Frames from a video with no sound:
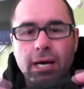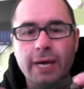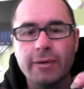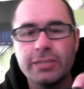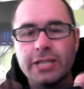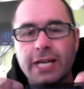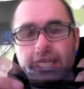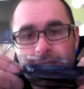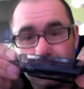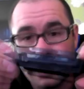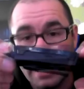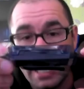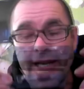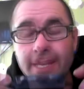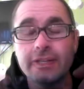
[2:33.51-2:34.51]
which has,
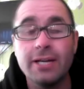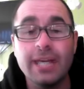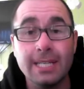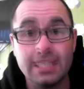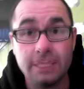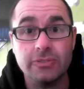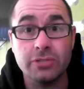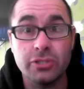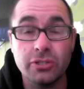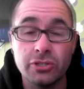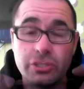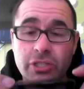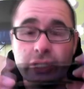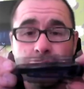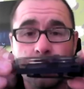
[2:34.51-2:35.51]
again, nice little
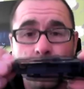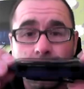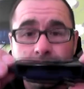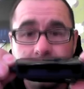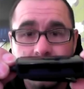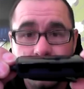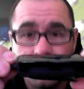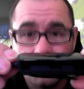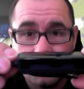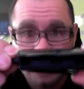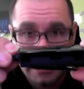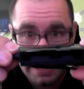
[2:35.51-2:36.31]
touch, little quality touches.